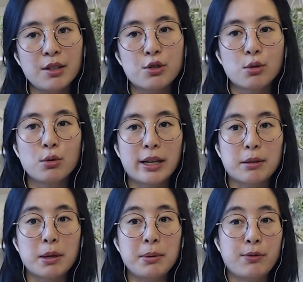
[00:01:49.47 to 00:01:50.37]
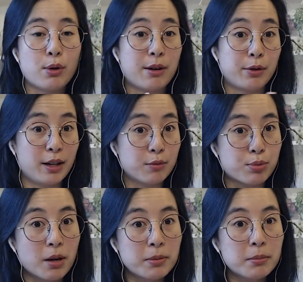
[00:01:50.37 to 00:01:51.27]
so, like maybe if you have a
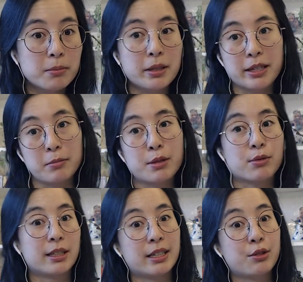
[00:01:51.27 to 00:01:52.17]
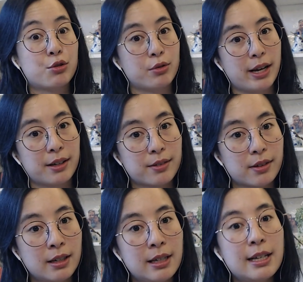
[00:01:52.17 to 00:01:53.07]
health problem, it can be related to that.